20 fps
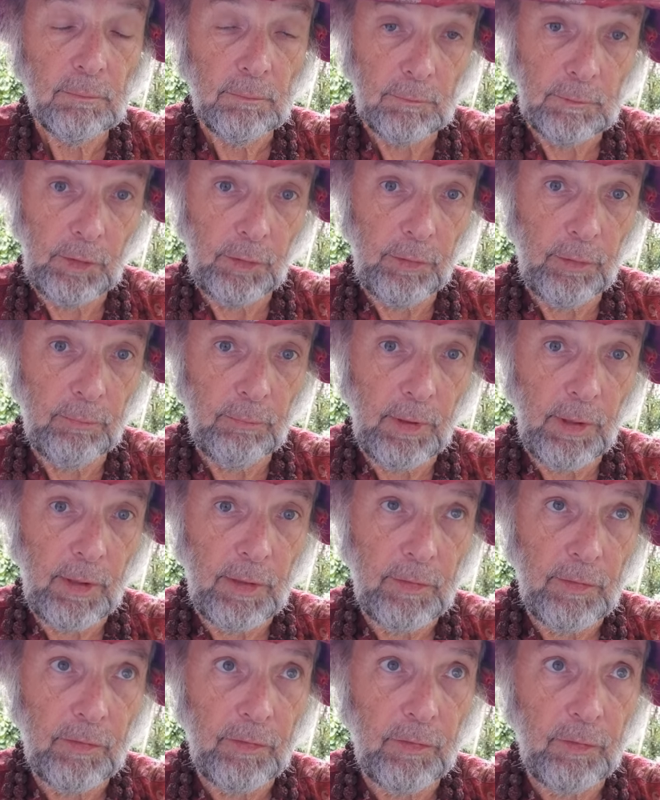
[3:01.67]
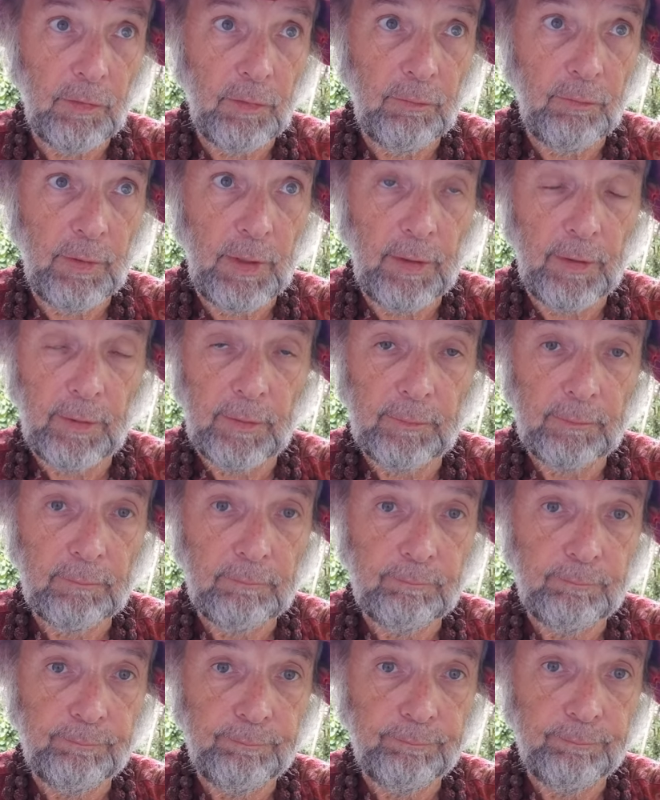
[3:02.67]
Your mind is a sphere
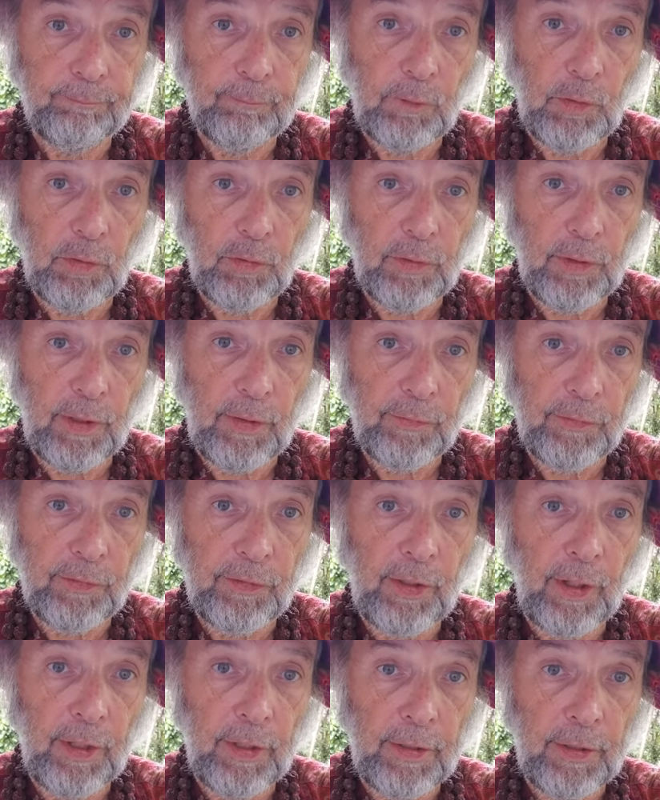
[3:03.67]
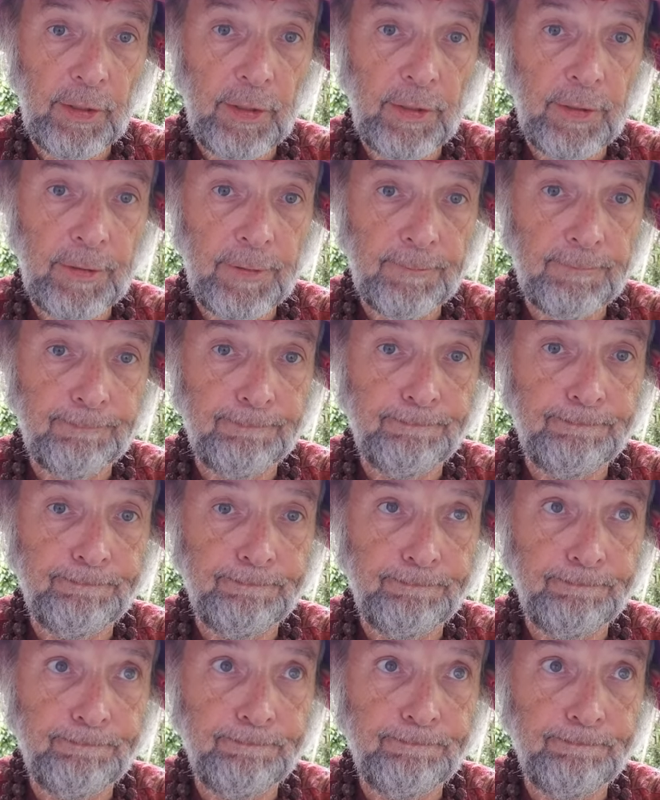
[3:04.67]
turned outside in,
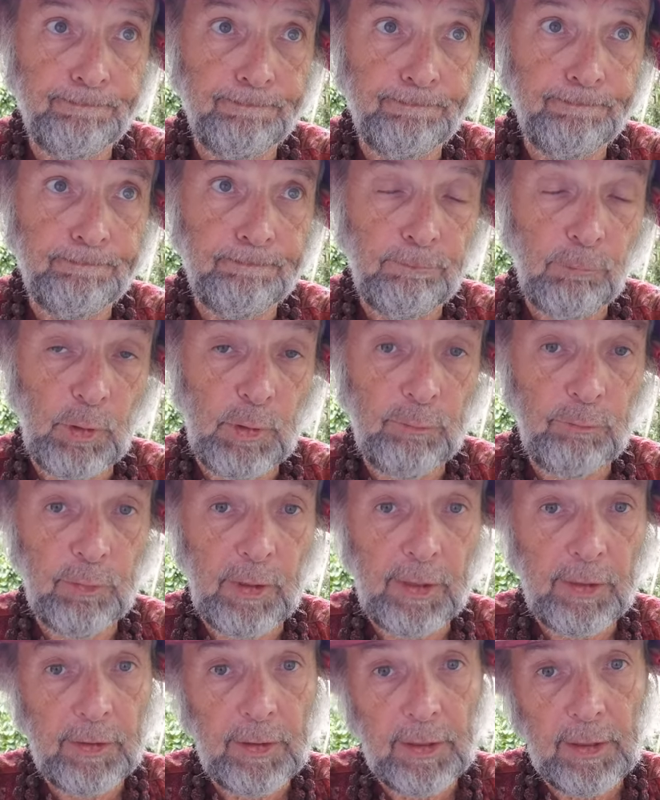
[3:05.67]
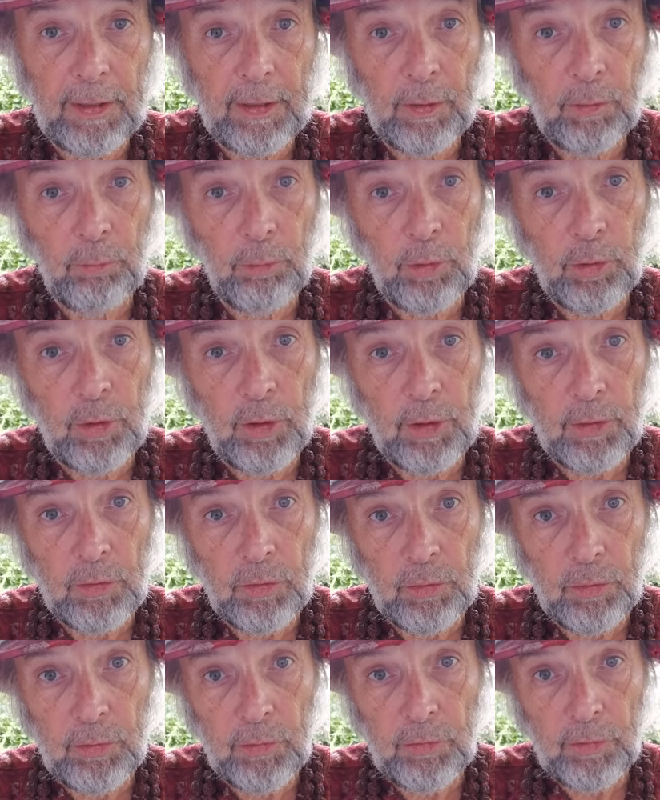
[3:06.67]
mm-hmm. reflecting inward
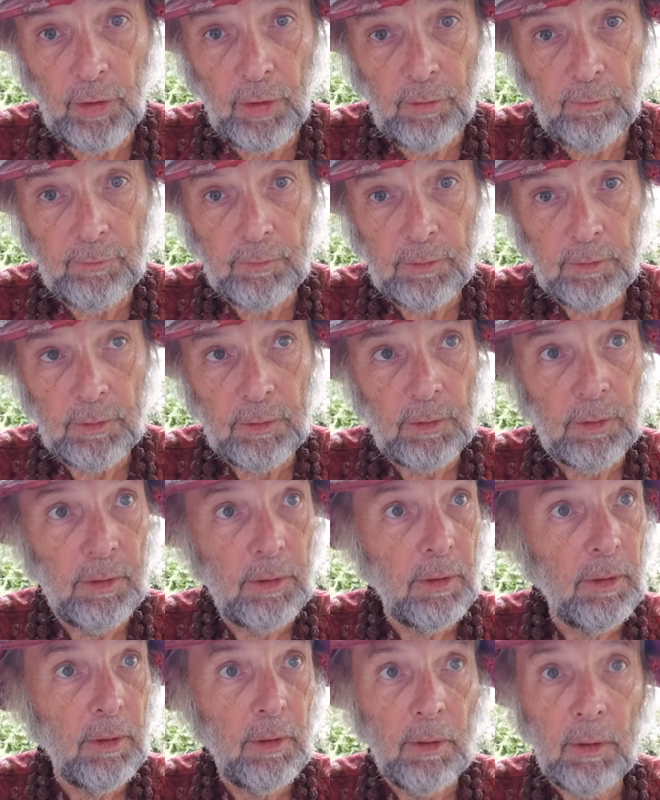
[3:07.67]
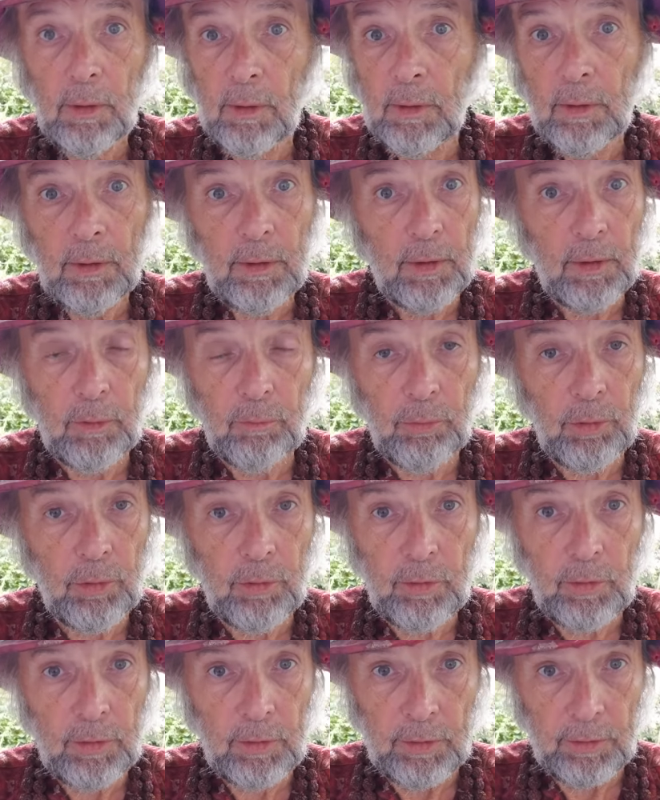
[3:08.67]
unto itself,
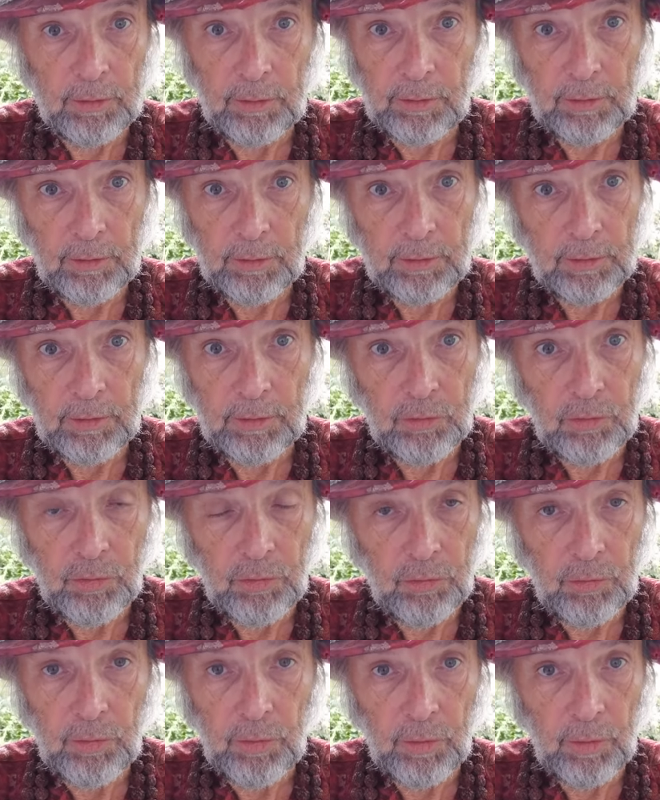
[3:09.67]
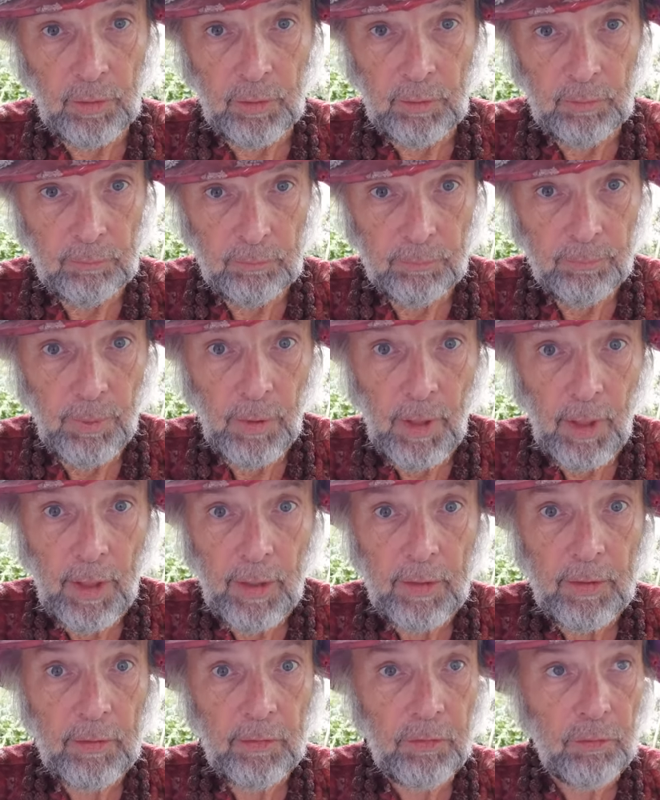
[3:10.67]
inward uh, into your
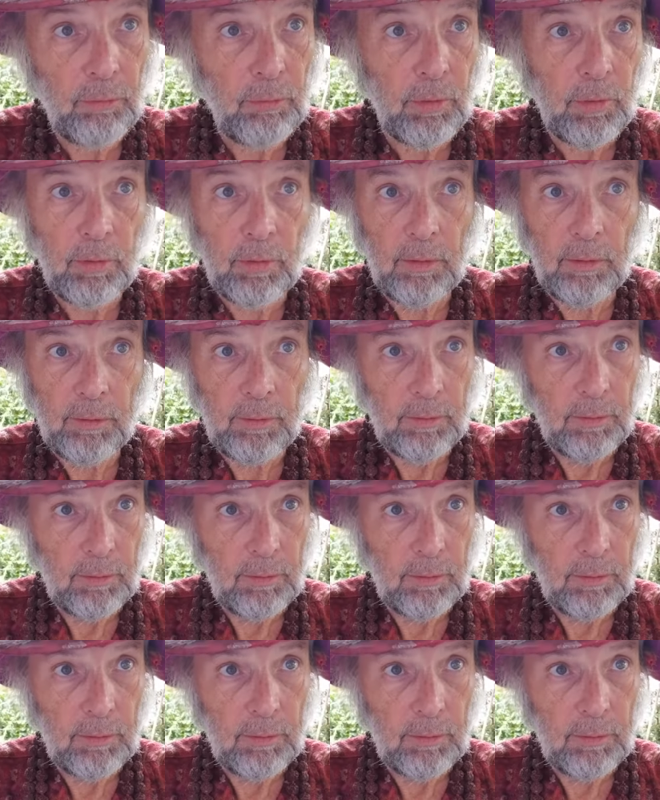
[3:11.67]
body's world,